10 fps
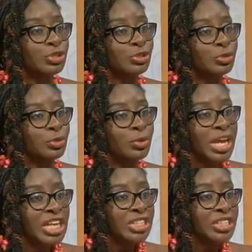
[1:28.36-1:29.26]
do.
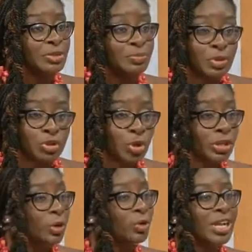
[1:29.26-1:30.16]
She's been
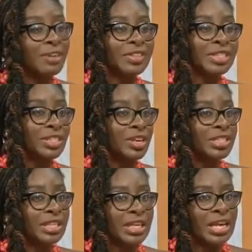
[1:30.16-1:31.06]
told her whole life is
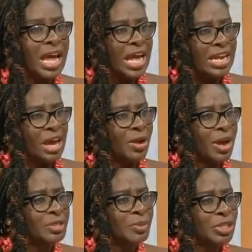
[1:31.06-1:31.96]
dirty, and now her
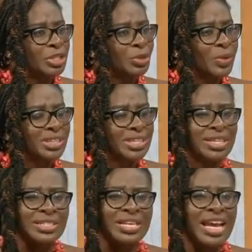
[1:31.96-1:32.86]
husband is doing
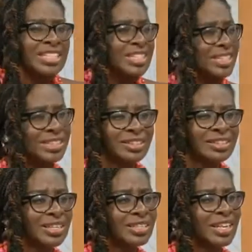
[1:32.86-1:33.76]
this. She still
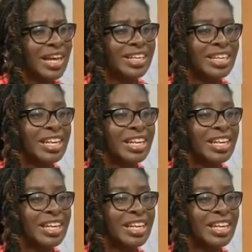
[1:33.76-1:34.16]
doesn't like it,